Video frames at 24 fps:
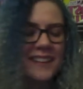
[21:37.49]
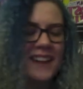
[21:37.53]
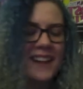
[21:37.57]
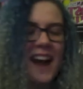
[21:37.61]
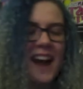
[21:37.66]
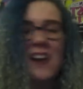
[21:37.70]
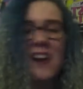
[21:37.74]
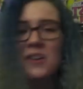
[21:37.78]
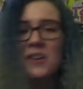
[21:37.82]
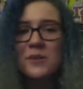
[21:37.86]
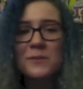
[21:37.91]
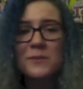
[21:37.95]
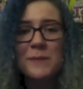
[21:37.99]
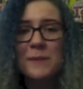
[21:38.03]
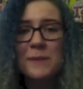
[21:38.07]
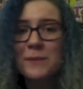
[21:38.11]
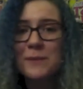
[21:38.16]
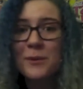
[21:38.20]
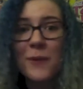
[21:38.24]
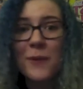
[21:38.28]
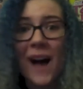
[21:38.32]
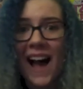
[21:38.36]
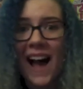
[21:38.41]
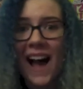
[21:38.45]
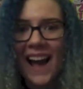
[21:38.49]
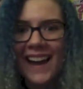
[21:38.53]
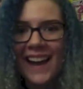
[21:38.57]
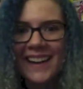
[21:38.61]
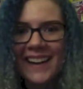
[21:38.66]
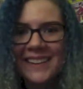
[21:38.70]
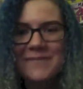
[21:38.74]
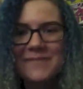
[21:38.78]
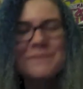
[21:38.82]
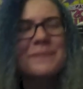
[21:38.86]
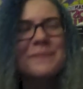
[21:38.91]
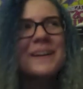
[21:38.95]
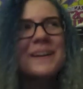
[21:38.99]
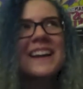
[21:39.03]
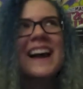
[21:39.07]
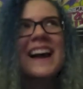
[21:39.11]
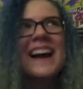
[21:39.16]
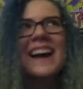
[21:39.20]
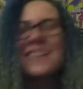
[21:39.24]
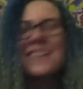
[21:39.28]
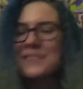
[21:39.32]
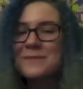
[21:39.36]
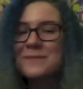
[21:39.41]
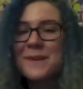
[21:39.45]
I don't remember why, but
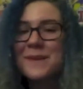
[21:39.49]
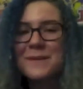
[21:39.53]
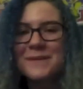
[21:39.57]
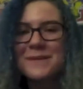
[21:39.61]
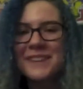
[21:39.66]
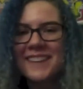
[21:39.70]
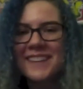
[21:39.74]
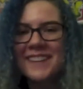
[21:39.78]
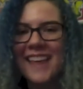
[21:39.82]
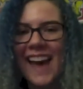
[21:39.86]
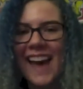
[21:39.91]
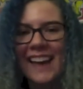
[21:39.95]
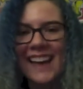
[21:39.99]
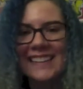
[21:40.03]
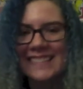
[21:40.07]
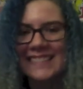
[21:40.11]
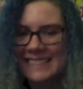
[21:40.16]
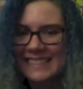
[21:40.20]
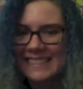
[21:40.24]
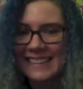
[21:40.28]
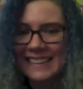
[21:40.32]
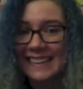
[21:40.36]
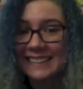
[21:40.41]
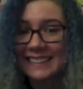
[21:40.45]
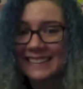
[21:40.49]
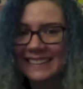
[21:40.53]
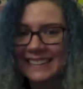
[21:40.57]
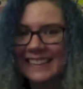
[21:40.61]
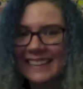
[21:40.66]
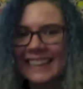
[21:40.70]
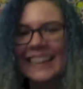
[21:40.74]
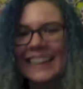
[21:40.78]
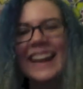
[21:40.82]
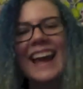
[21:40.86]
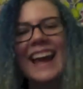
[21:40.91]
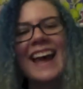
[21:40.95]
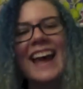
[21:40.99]
I remember that distinctly,